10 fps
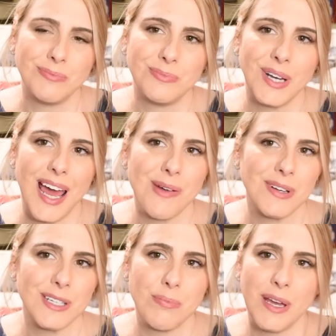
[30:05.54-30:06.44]
when I
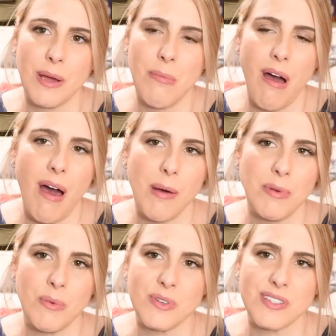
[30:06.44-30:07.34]
went to pick him up,
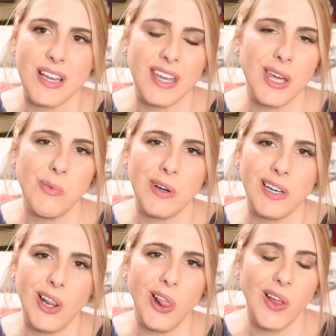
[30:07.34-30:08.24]
it was like he
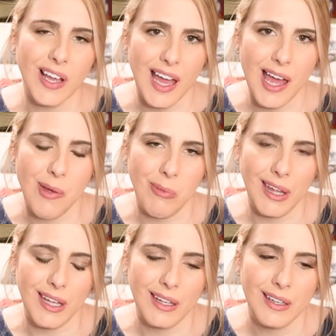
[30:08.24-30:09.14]
wouldn't look at
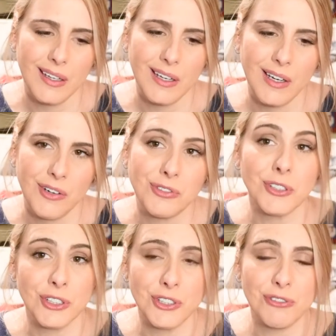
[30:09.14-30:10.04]
me for
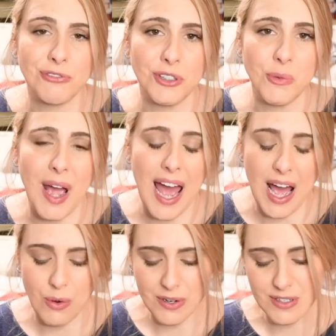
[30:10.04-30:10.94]
a good few
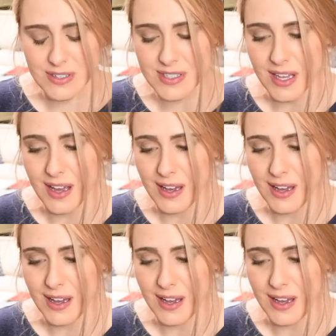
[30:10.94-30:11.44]
hours.